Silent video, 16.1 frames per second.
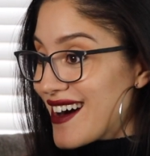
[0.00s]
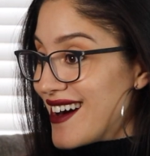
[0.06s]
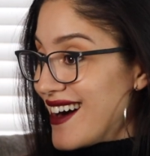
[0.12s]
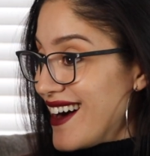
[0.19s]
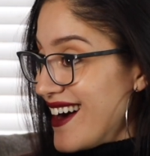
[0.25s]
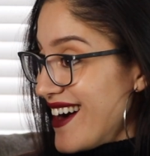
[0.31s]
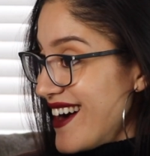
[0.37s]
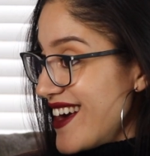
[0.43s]
Oh,
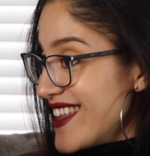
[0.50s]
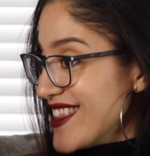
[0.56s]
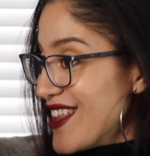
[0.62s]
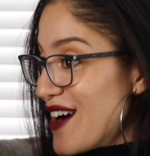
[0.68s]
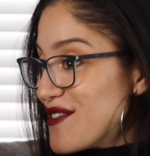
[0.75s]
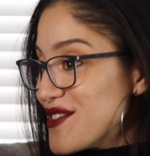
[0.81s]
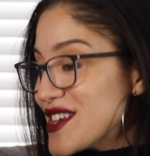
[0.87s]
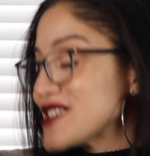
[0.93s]
I
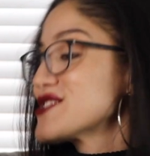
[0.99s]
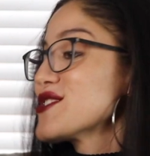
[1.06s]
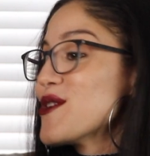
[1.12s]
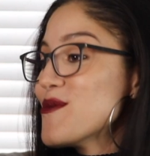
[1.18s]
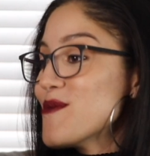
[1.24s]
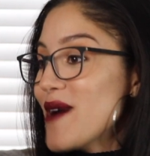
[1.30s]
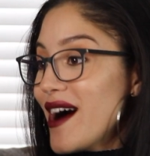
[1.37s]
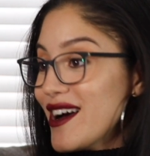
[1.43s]
love these
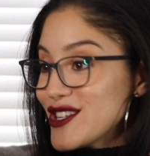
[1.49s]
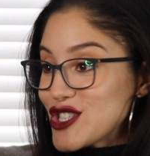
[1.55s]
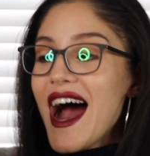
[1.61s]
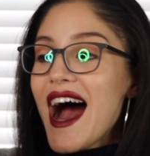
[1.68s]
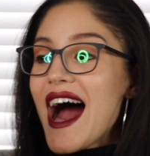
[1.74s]
so much.